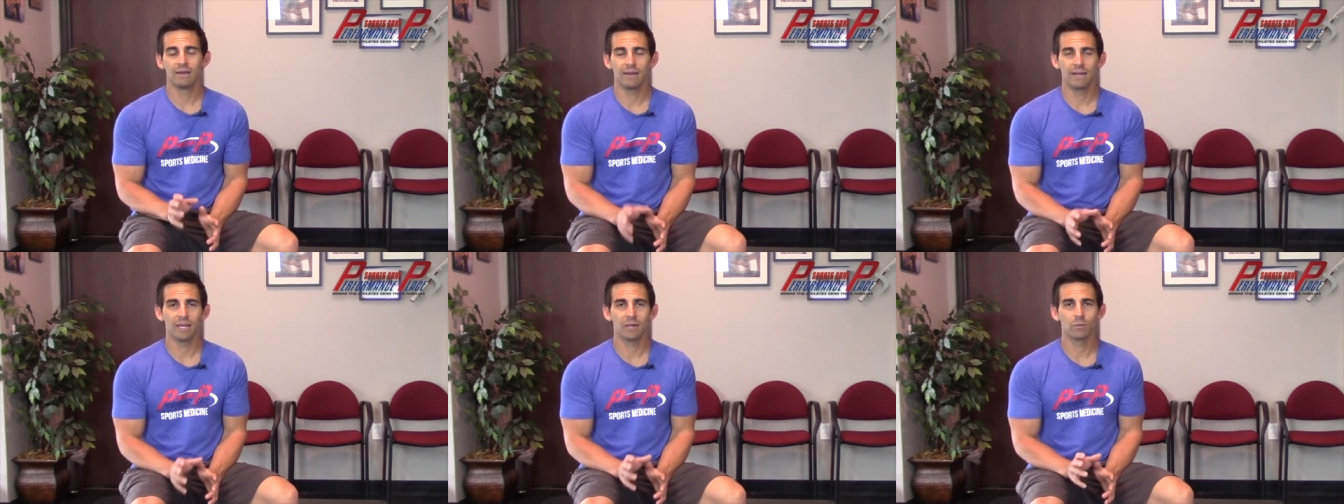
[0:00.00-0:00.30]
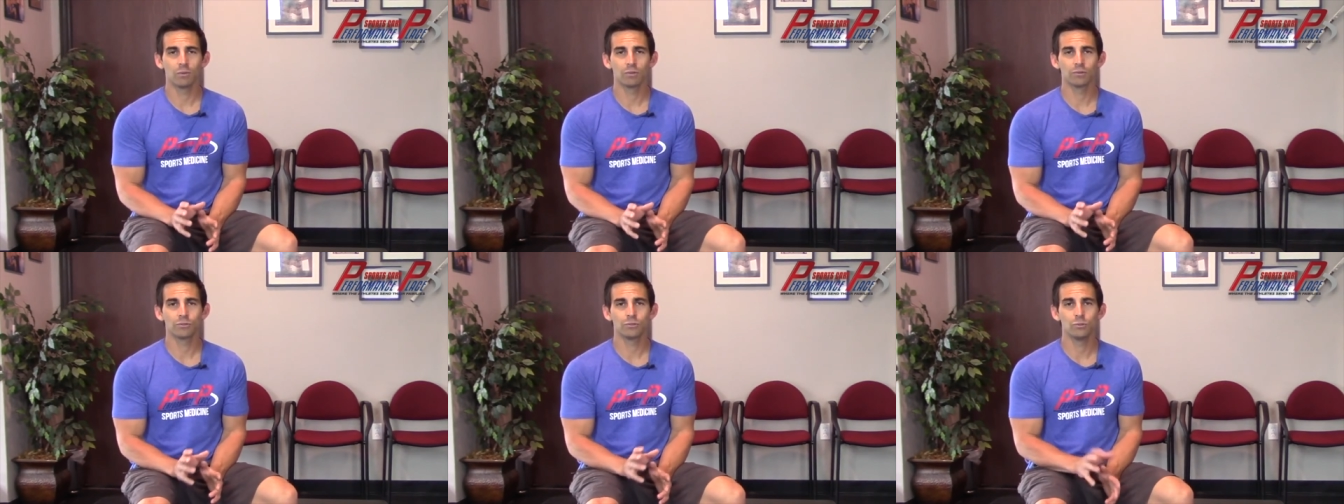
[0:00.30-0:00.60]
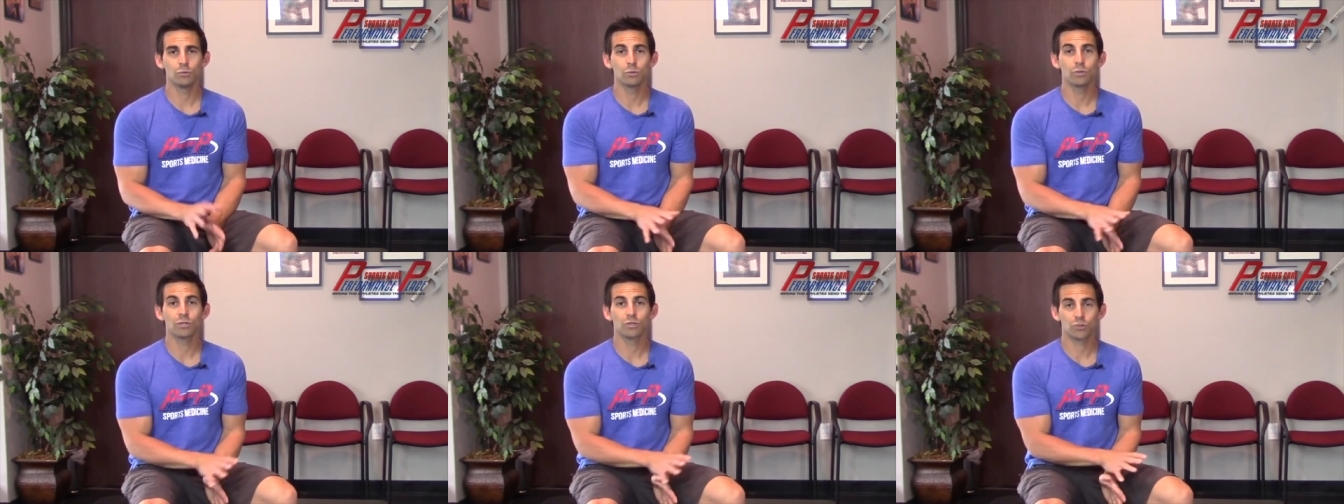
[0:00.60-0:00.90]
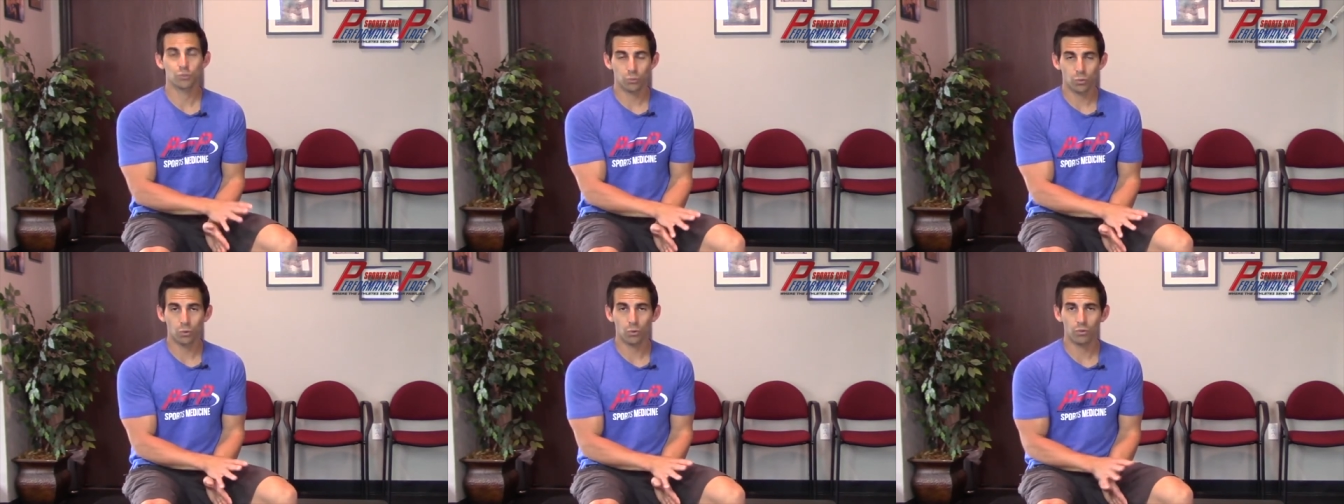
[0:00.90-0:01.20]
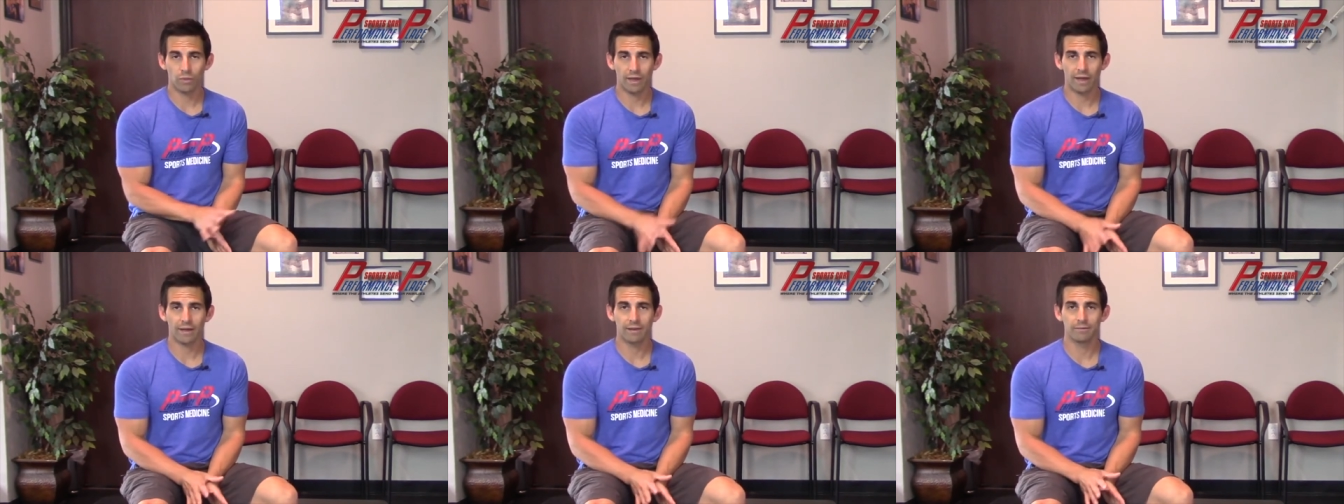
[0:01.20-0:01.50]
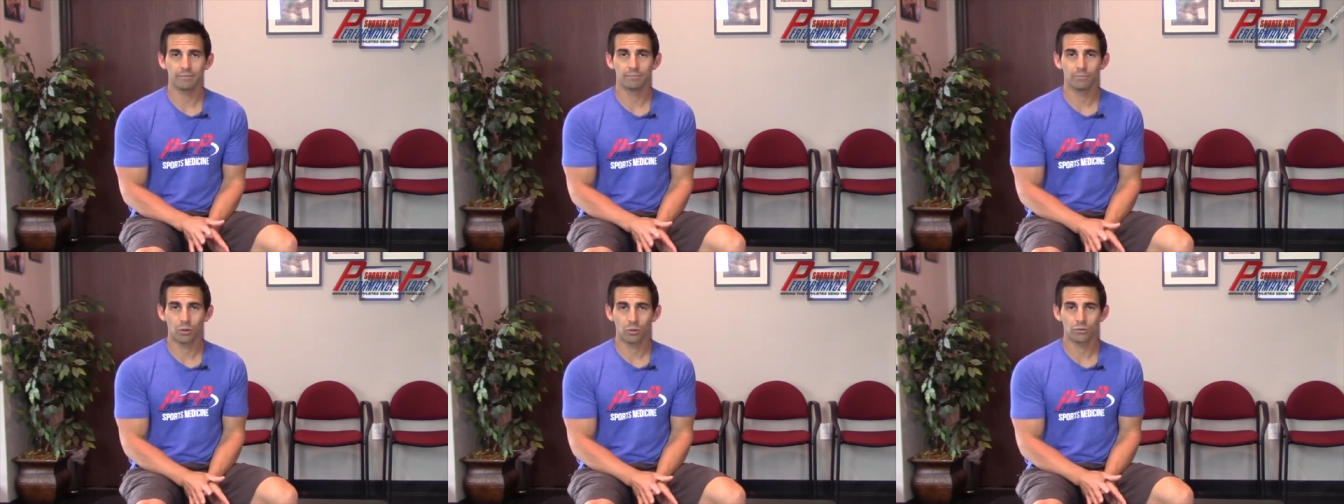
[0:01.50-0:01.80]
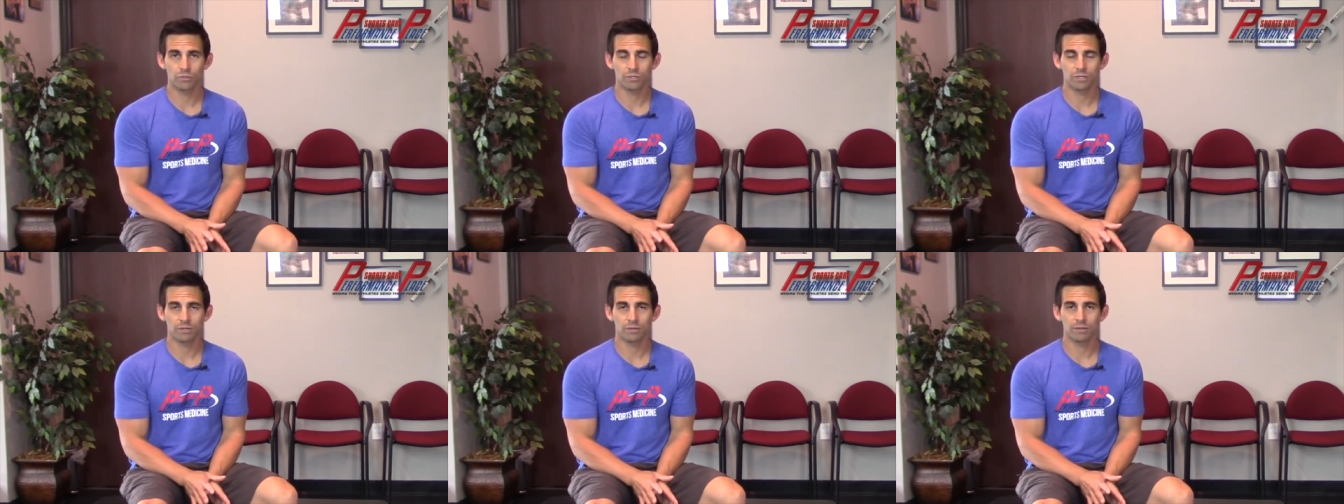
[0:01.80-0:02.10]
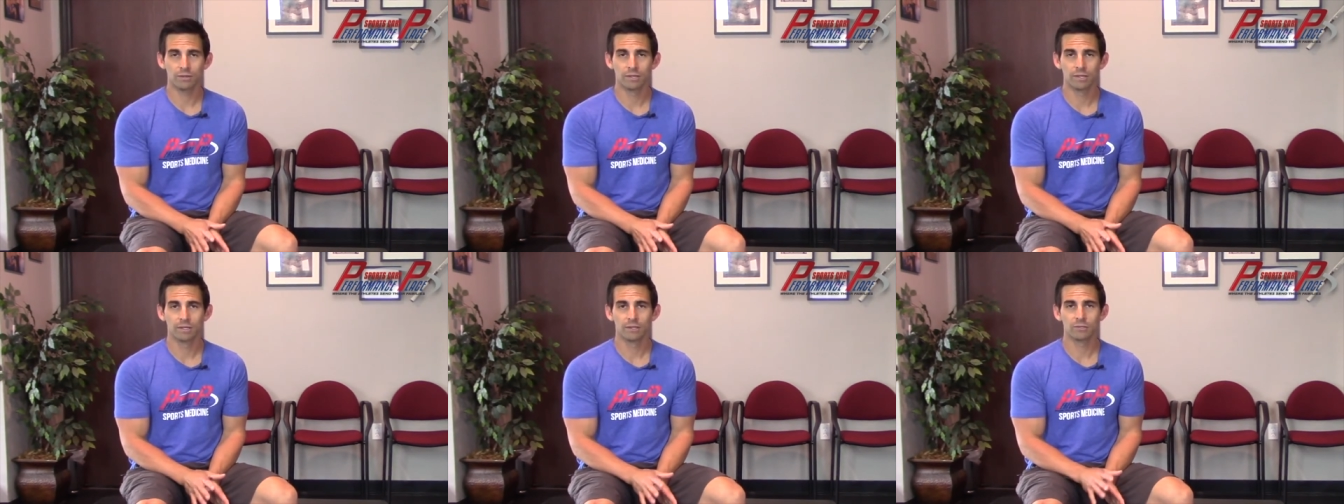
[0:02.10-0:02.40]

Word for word: able to control that motion.